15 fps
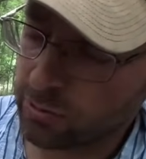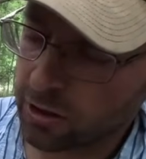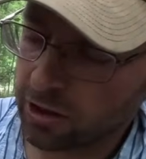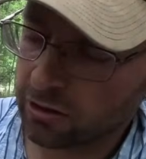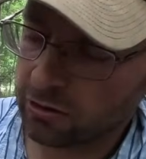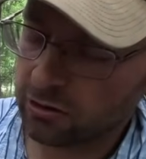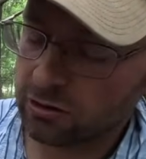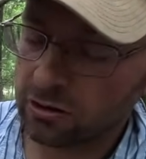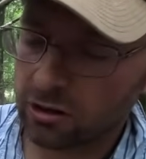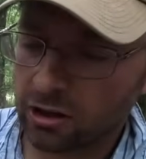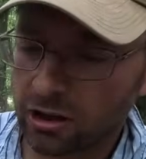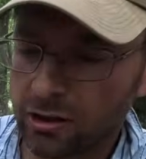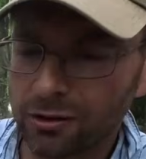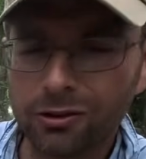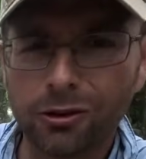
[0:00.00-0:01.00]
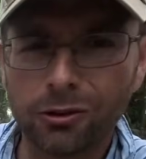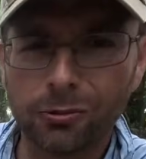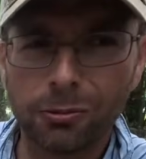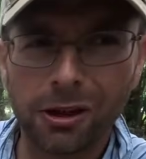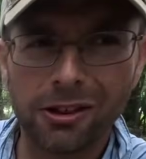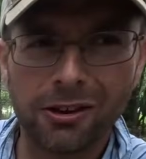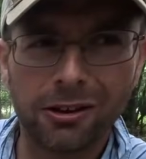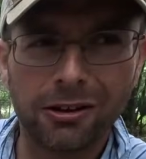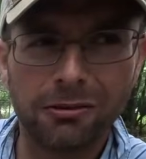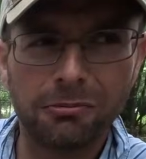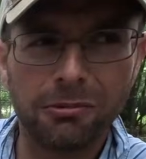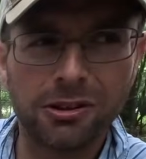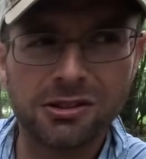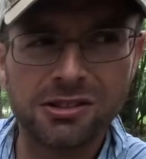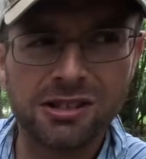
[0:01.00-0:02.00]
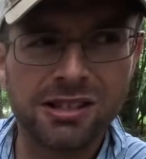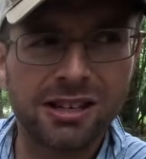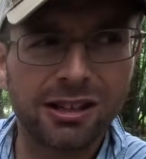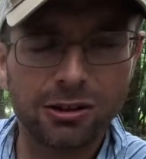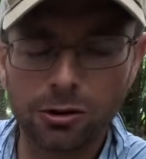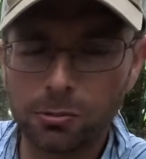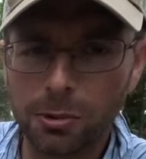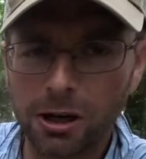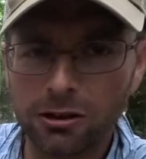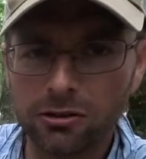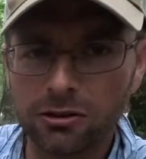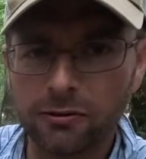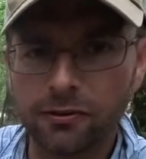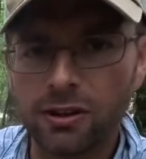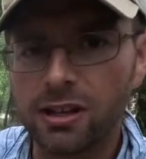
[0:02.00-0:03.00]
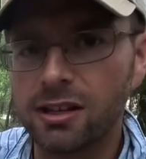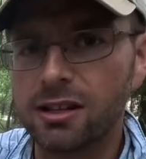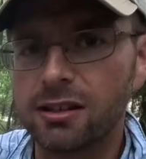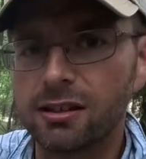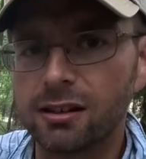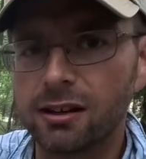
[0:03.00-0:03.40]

bottle. It goes by it's the yellow bottle of heat,